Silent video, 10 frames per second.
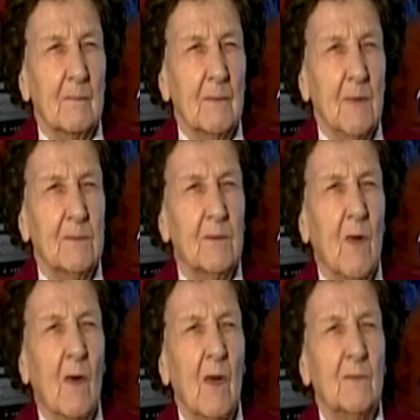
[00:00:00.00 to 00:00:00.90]
Did you
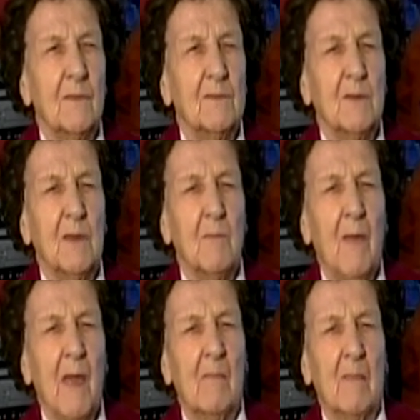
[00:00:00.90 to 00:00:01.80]
get
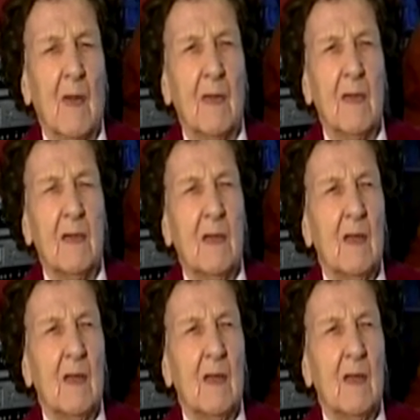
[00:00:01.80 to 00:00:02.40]
paid money